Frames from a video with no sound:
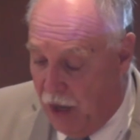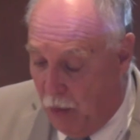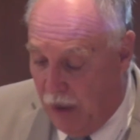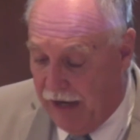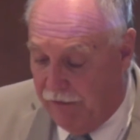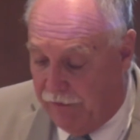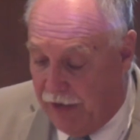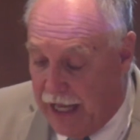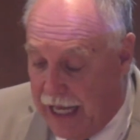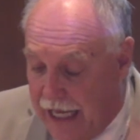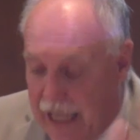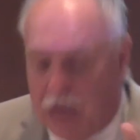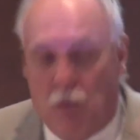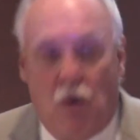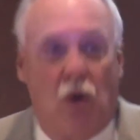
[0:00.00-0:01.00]
What if
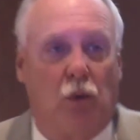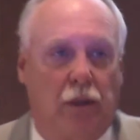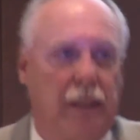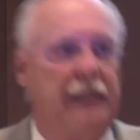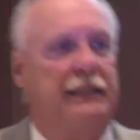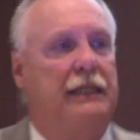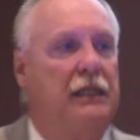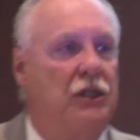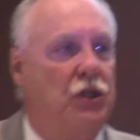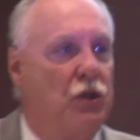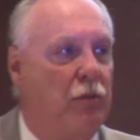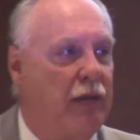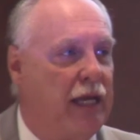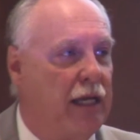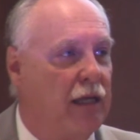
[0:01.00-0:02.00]
he won't listen to
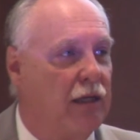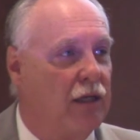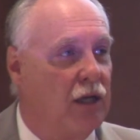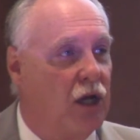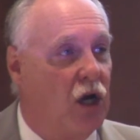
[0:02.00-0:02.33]
me?